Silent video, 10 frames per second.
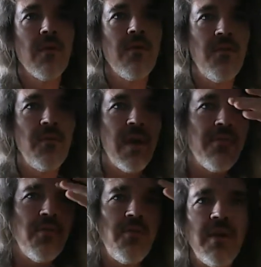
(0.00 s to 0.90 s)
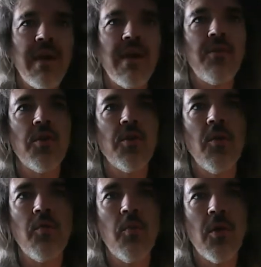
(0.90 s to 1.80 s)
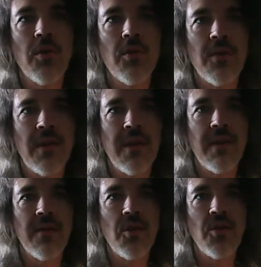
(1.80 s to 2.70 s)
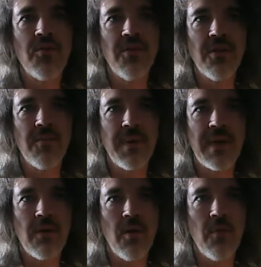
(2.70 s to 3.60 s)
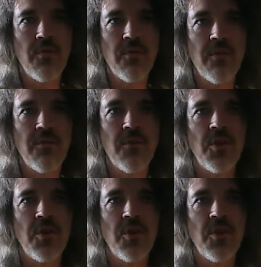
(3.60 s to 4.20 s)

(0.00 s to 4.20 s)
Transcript: Do you ever dig out your old work and just look back over it for